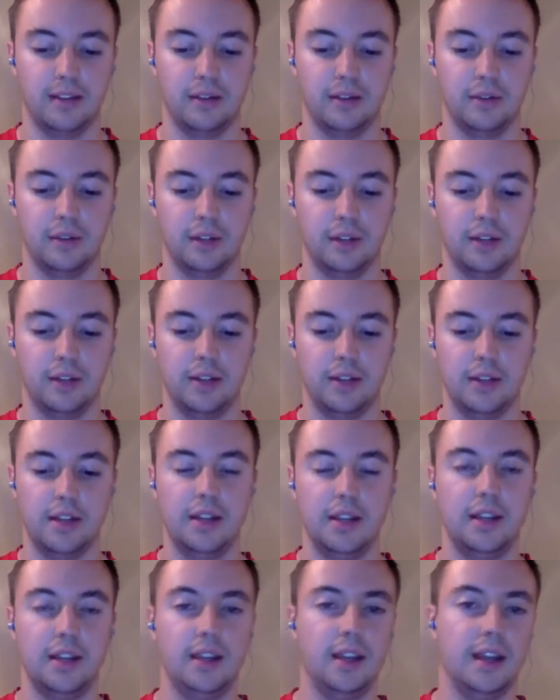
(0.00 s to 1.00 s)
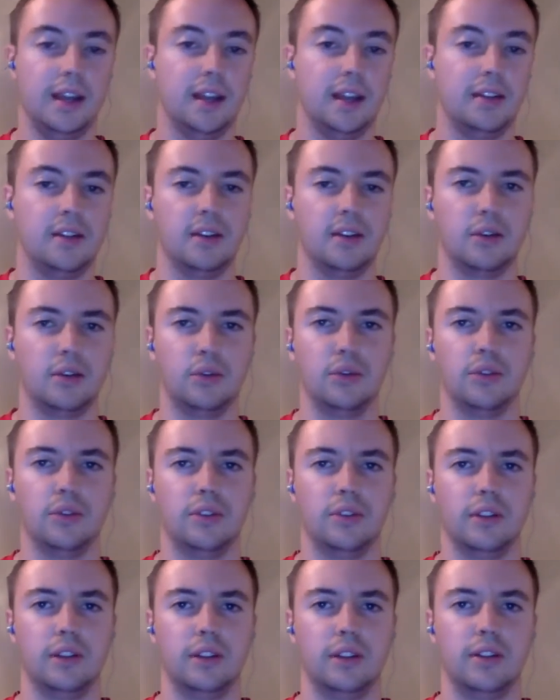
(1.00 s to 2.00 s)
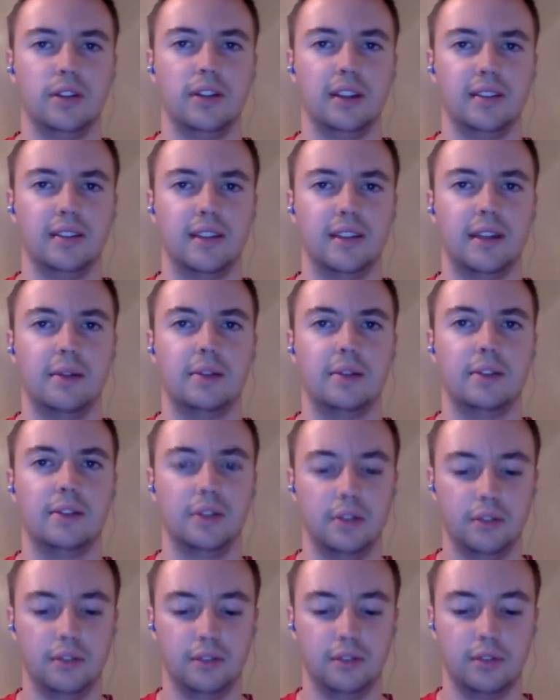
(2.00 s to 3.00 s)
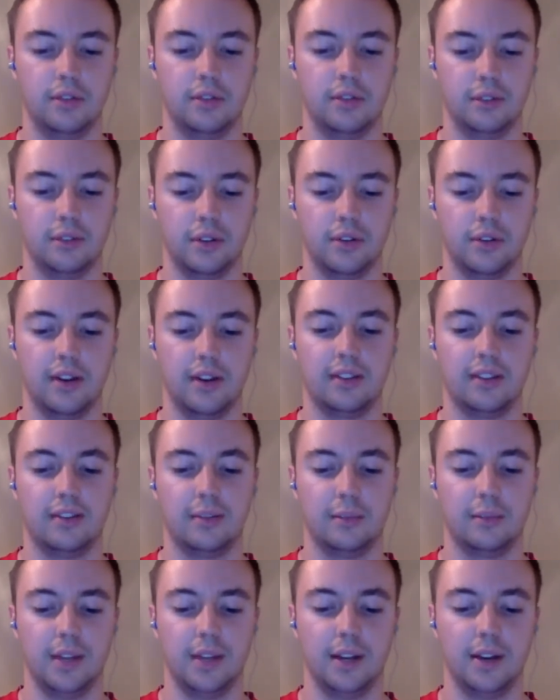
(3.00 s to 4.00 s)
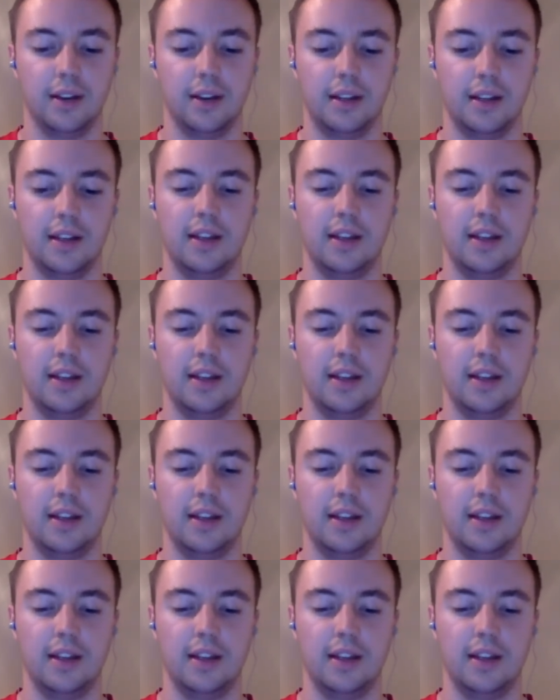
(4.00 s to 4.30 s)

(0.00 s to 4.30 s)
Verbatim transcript: I know he had a goal in the last game or two, so congrats to him there.